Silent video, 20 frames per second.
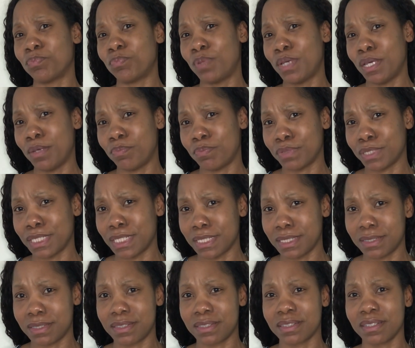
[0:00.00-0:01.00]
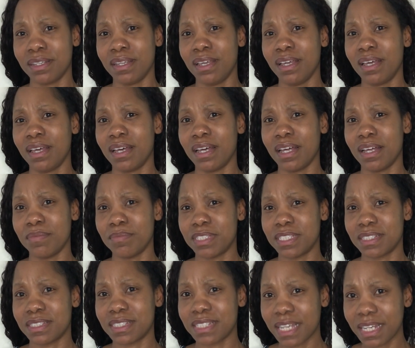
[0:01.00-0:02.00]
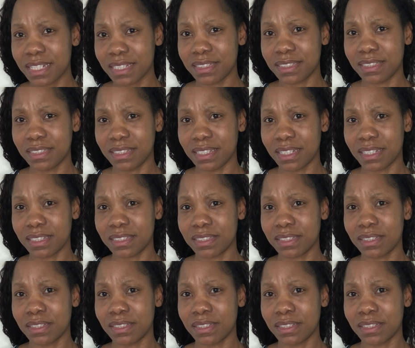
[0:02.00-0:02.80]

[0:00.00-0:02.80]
paperless society yet.